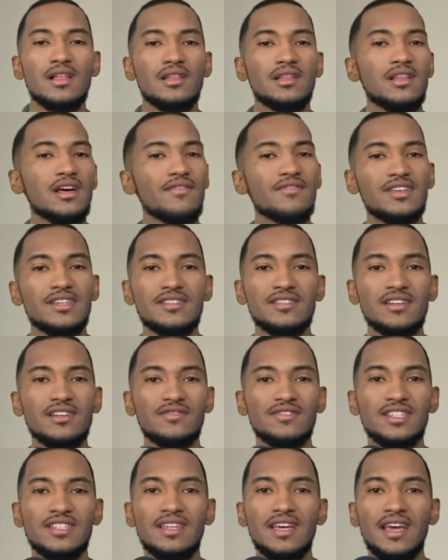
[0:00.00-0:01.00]
Love
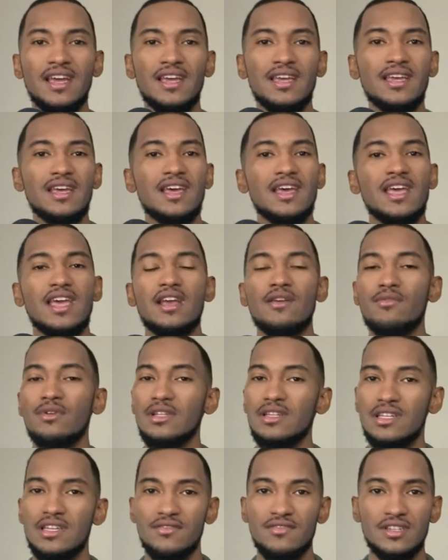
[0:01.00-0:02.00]
yourself today and
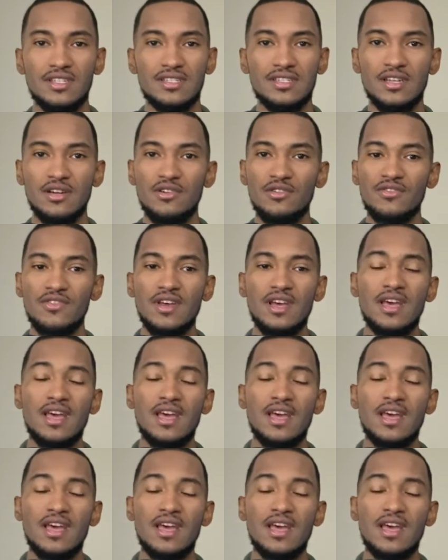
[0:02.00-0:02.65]
relieve yourself.